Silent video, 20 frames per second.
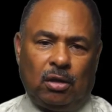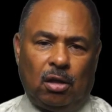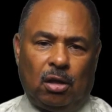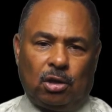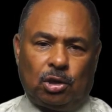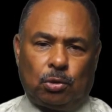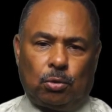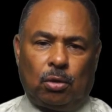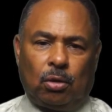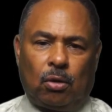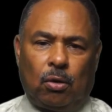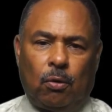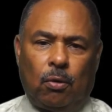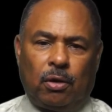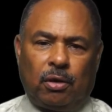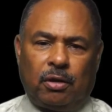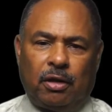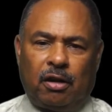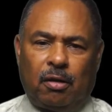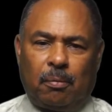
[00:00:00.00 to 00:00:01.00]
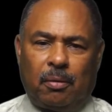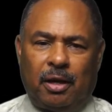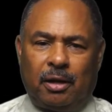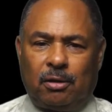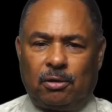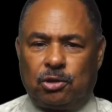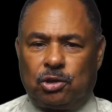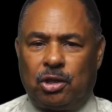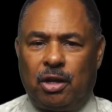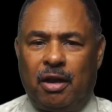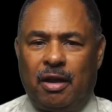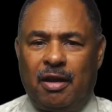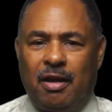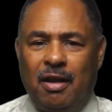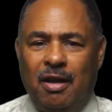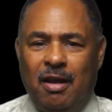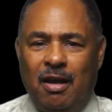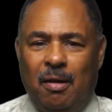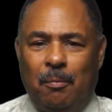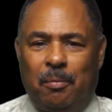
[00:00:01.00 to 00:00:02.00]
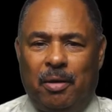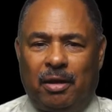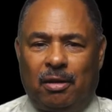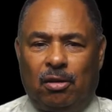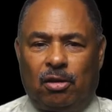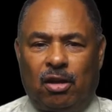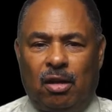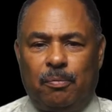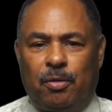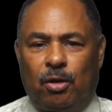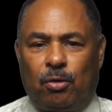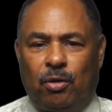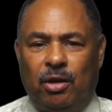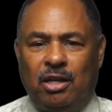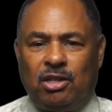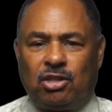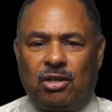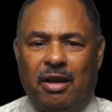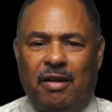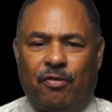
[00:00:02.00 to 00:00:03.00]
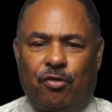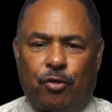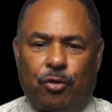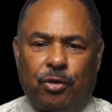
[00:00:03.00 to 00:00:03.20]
Cultural Coordinator Michael Che. Michael can be reached at